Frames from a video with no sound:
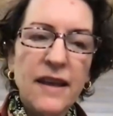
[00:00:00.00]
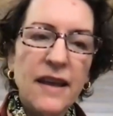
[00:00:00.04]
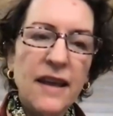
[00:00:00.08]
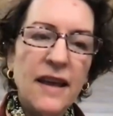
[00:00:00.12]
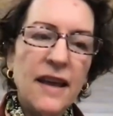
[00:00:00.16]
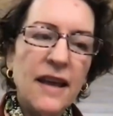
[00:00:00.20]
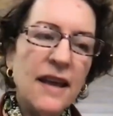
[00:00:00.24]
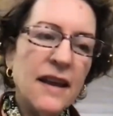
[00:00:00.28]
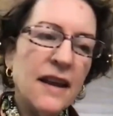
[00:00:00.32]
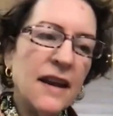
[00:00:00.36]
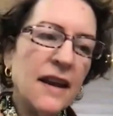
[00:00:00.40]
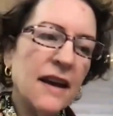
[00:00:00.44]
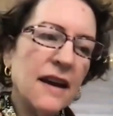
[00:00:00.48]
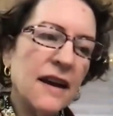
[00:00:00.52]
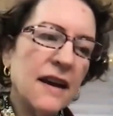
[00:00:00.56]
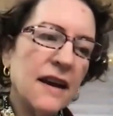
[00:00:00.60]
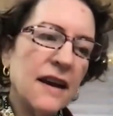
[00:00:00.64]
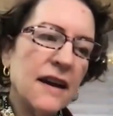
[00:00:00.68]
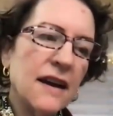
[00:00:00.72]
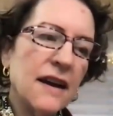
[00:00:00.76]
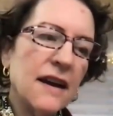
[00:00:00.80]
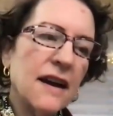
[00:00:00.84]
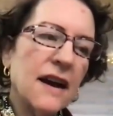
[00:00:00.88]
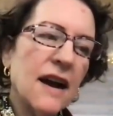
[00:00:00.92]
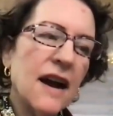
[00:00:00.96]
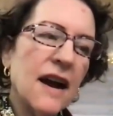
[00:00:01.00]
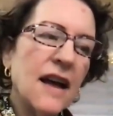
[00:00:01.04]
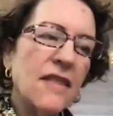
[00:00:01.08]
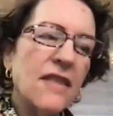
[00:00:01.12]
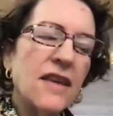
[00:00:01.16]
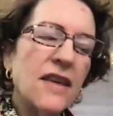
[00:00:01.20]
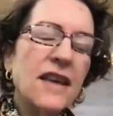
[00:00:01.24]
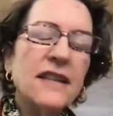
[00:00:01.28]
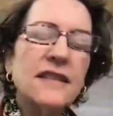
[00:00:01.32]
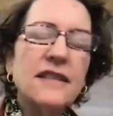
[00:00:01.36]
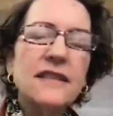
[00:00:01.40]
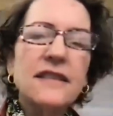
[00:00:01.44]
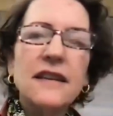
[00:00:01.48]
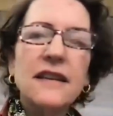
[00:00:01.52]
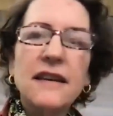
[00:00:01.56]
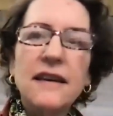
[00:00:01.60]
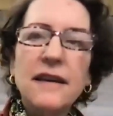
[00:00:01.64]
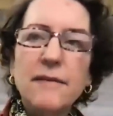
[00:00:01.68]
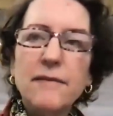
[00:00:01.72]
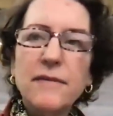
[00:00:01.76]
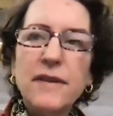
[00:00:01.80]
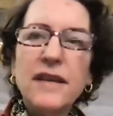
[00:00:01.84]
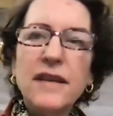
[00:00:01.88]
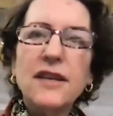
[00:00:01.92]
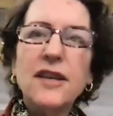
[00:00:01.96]
And I think it's
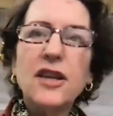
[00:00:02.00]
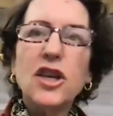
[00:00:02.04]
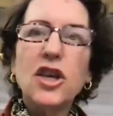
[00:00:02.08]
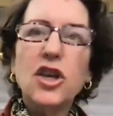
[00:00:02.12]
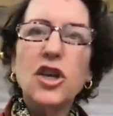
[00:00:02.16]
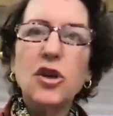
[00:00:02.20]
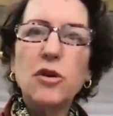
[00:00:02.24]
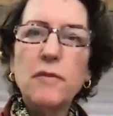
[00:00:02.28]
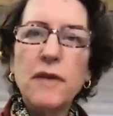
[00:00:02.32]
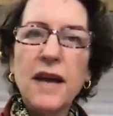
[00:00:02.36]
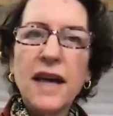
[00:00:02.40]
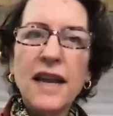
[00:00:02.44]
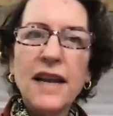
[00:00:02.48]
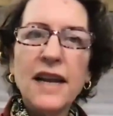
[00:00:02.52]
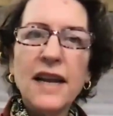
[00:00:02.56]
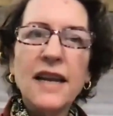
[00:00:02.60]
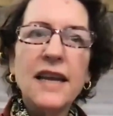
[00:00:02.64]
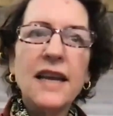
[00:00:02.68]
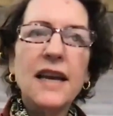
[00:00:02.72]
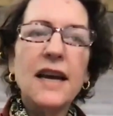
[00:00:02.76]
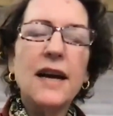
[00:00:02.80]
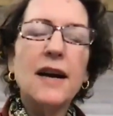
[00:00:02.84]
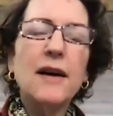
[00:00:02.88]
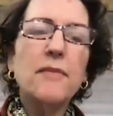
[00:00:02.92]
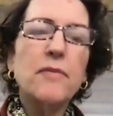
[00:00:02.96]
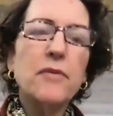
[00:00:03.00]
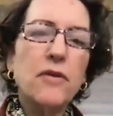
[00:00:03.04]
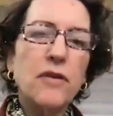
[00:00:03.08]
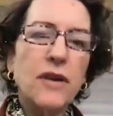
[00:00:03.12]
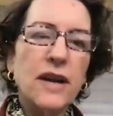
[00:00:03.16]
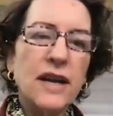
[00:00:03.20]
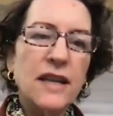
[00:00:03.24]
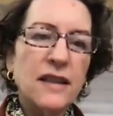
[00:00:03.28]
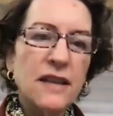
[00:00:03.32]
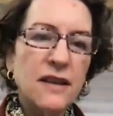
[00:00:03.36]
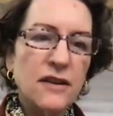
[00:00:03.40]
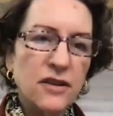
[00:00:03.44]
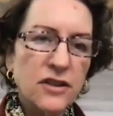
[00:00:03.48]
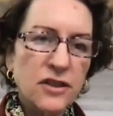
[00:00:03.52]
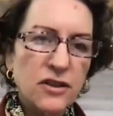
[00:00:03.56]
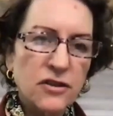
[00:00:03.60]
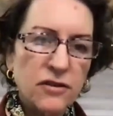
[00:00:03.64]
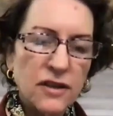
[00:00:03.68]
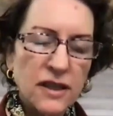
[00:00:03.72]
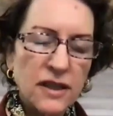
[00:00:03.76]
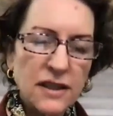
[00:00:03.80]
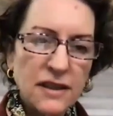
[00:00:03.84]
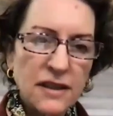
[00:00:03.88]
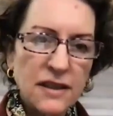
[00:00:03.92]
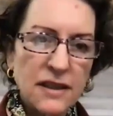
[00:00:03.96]
time that humanity upgrade their
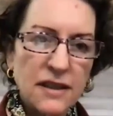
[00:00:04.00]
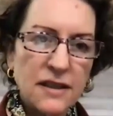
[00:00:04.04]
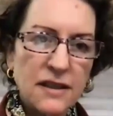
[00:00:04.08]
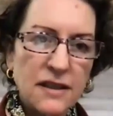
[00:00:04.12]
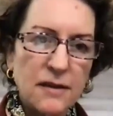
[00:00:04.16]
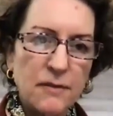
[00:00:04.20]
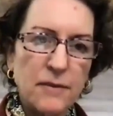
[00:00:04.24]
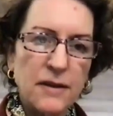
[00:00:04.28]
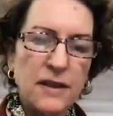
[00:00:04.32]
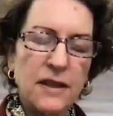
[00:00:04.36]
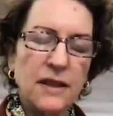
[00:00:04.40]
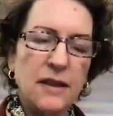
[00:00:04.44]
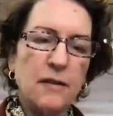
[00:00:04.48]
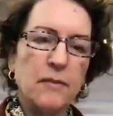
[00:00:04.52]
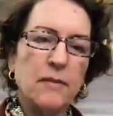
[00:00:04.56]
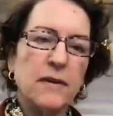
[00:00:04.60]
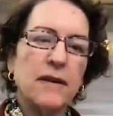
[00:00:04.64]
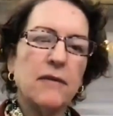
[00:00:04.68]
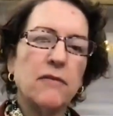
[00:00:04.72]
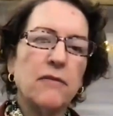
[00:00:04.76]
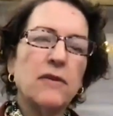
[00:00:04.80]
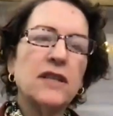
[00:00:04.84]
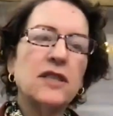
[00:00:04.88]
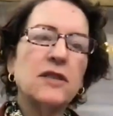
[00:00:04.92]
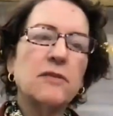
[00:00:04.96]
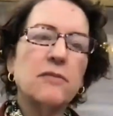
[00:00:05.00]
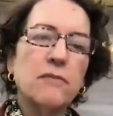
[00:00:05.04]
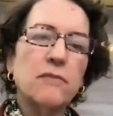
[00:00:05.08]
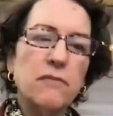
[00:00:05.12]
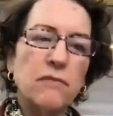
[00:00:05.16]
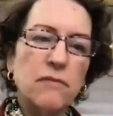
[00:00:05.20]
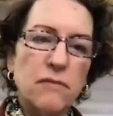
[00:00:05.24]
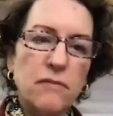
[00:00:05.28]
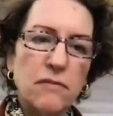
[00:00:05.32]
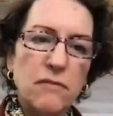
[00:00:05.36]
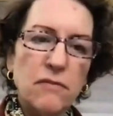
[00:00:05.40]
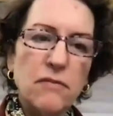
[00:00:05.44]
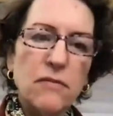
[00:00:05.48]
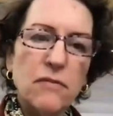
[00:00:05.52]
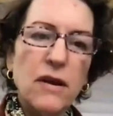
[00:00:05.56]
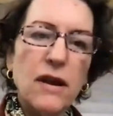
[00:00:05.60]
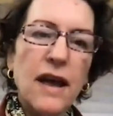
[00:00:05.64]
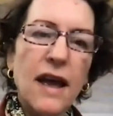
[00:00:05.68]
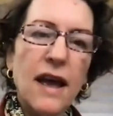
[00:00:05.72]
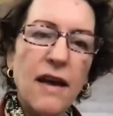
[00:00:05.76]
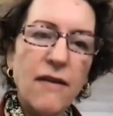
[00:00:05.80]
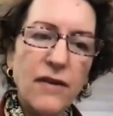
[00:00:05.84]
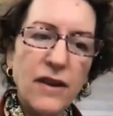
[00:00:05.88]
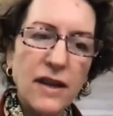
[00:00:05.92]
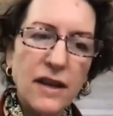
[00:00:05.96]
stress system a little bit, which
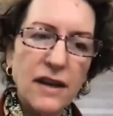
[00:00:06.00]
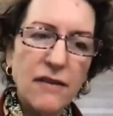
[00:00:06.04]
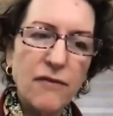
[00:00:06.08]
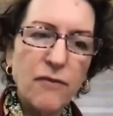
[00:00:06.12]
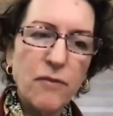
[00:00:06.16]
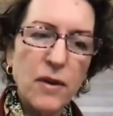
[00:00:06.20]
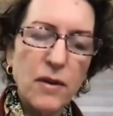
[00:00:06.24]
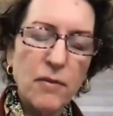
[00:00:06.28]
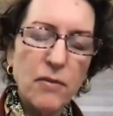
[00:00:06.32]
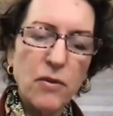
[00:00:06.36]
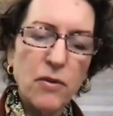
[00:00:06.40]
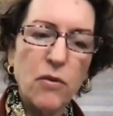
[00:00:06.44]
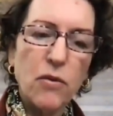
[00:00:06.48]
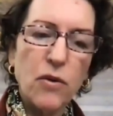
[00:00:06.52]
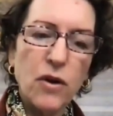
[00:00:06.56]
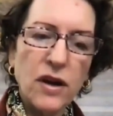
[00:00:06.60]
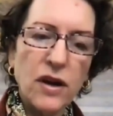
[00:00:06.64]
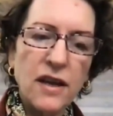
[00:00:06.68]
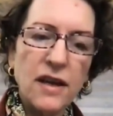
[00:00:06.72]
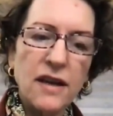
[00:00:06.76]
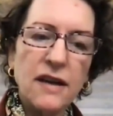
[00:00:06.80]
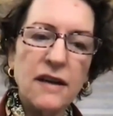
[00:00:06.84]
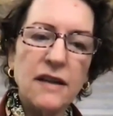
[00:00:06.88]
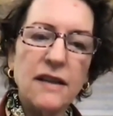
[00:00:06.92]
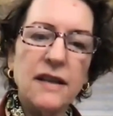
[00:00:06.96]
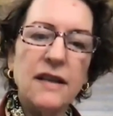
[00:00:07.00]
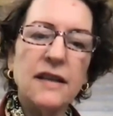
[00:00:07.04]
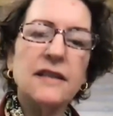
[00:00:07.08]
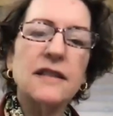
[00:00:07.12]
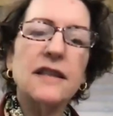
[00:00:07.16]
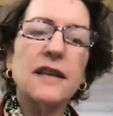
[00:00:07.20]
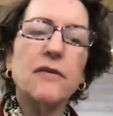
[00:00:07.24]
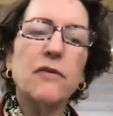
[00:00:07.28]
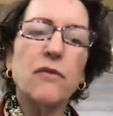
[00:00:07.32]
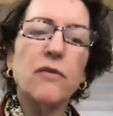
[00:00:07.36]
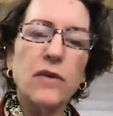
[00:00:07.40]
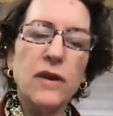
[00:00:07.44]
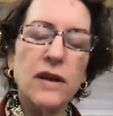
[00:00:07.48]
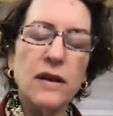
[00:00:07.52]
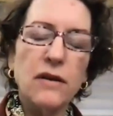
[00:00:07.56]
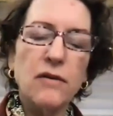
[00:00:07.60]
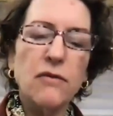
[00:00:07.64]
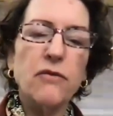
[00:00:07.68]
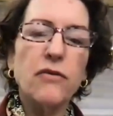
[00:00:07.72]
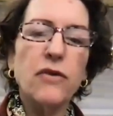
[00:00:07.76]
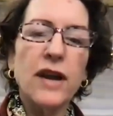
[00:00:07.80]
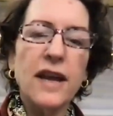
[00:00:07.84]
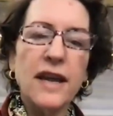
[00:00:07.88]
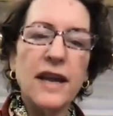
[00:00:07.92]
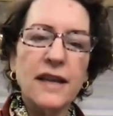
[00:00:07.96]
having enough people working on this, it will
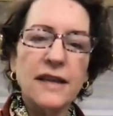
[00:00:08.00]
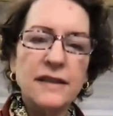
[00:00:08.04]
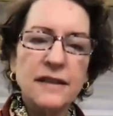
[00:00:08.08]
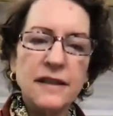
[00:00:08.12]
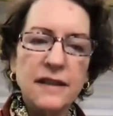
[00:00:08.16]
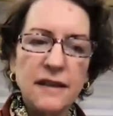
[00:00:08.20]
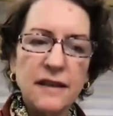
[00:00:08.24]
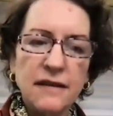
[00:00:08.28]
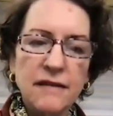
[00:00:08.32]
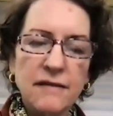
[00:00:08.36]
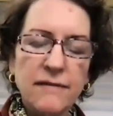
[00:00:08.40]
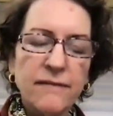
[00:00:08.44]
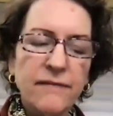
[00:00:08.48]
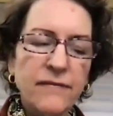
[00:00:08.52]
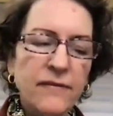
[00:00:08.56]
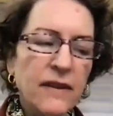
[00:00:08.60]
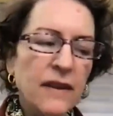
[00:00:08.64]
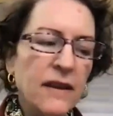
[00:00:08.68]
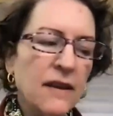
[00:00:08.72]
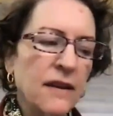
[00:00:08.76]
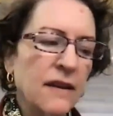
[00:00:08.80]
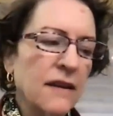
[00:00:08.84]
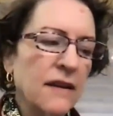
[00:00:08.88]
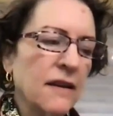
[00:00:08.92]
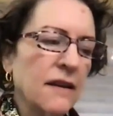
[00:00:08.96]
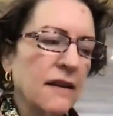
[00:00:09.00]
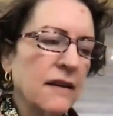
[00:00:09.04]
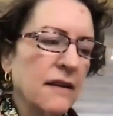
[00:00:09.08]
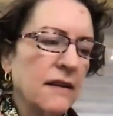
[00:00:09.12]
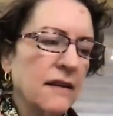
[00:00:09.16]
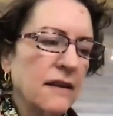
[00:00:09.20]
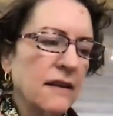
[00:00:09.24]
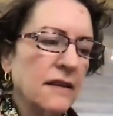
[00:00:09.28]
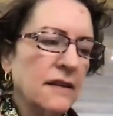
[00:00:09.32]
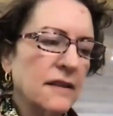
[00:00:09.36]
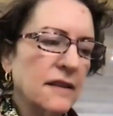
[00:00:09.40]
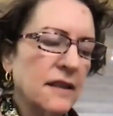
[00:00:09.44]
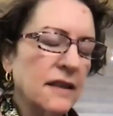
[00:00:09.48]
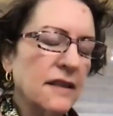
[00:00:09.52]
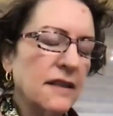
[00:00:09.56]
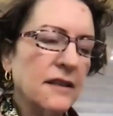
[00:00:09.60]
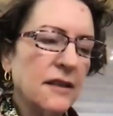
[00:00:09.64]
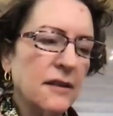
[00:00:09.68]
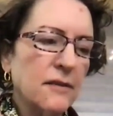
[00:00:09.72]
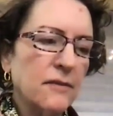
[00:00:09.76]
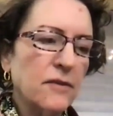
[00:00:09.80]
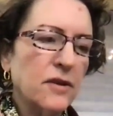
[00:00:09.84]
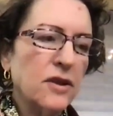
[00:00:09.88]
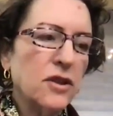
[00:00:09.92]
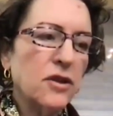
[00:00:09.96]
raise the
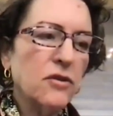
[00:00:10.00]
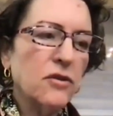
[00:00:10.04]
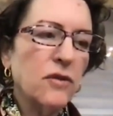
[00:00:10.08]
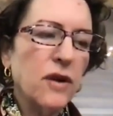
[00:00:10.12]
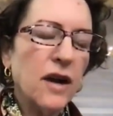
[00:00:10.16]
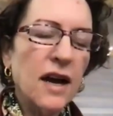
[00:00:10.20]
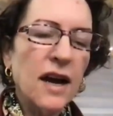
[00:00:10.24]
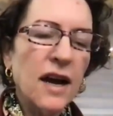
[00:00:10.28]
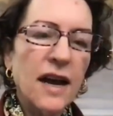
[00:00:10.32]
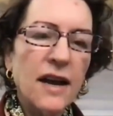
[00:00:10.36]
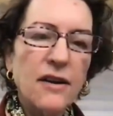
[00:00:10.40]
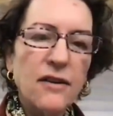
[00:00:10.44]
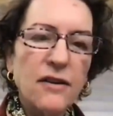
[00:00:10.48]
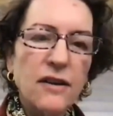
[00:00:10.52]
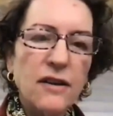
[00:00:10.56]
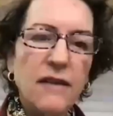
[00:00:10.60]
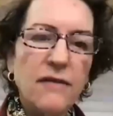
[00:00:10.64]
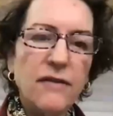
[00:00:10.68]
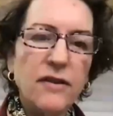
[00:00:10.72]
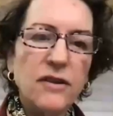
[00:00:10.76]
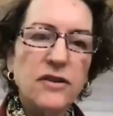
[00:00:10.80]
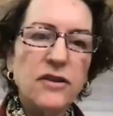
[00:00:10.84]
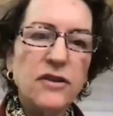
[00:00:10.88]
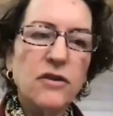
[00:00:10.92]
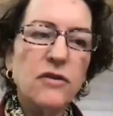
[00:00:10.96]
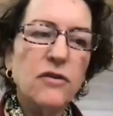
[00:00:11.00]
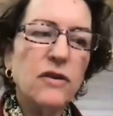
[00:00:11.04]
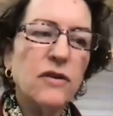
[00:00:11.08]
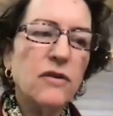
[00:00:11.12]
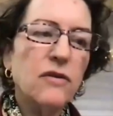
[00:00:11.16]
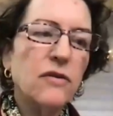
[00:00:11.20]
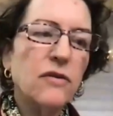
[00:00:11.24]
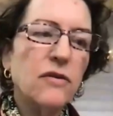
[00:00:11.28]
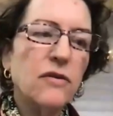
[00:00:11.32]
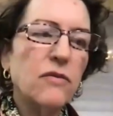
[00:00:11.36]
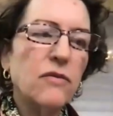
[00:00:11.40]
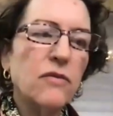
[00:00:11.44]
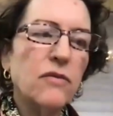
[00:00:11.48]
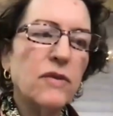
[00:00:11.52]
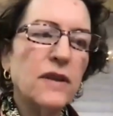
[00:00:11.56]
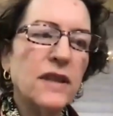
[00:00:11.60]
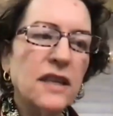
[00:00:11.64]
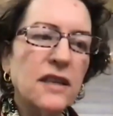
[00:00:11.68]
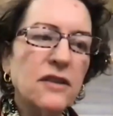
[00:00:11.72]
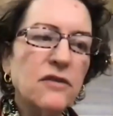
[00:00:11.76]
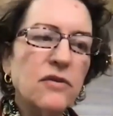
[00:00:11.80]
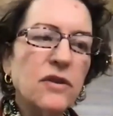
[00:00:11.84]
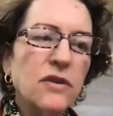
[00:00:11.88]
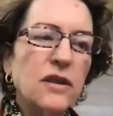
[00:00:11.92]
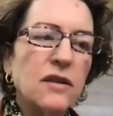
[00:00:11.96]
system to a higher level. But
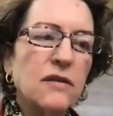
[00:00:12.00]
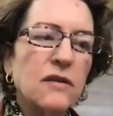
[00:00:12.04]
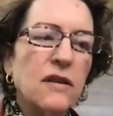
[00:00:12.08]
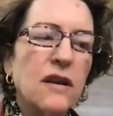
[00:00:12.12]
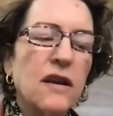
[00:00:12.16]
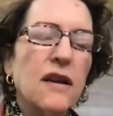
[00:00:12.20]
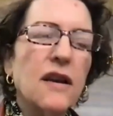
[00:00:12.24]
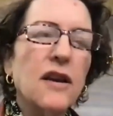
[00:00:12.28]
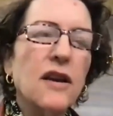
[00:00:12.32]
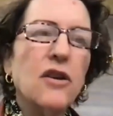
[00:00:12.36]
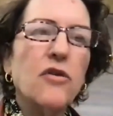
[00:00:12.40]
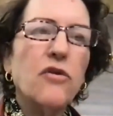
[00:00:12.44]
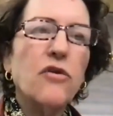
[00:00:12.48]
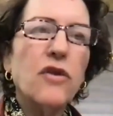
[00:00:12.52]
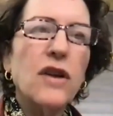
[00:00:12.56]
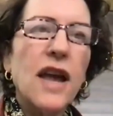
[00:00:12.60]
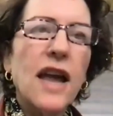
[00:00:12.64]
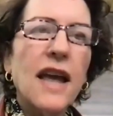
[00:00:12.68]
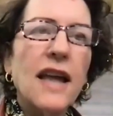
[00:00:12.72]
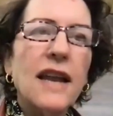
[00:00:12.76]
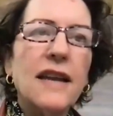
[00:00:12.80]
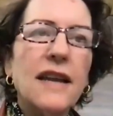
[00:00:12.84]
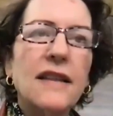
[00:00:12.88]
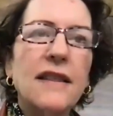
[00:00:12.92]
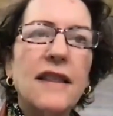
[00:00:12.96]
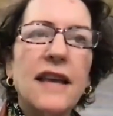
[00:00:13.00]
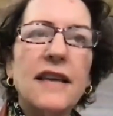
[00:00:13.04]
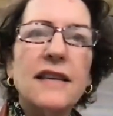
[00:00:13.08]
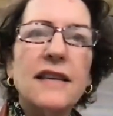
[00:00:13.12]
this was created, they